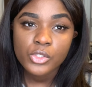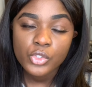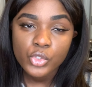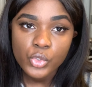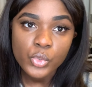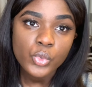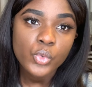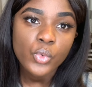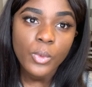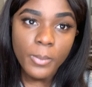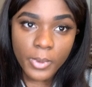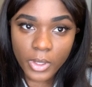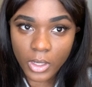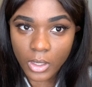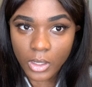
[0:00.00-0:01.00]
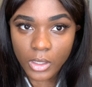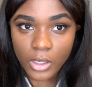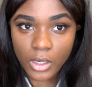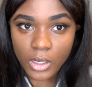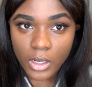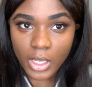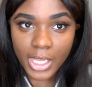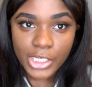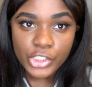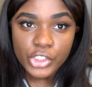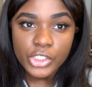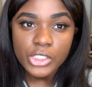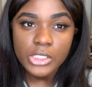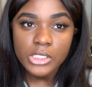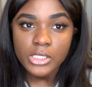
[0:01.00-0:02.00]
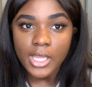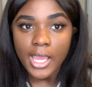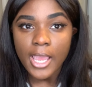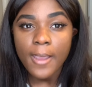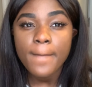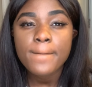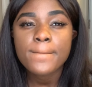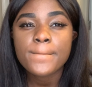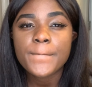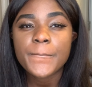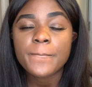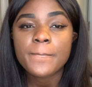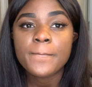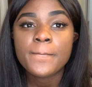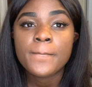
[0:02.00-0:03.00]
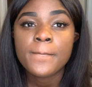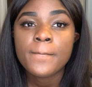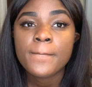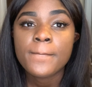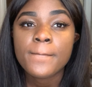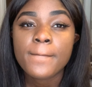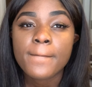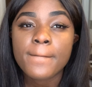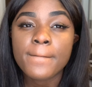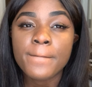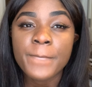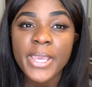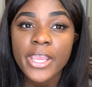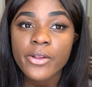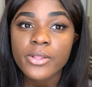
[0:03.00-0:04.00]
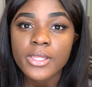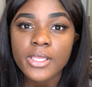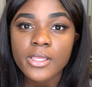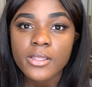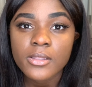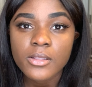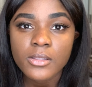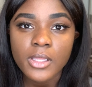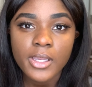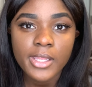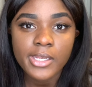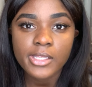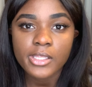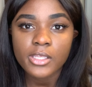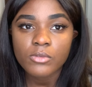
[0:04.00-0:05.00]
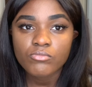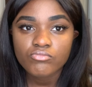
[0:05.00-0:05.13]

to put on lashes that barely look like anything.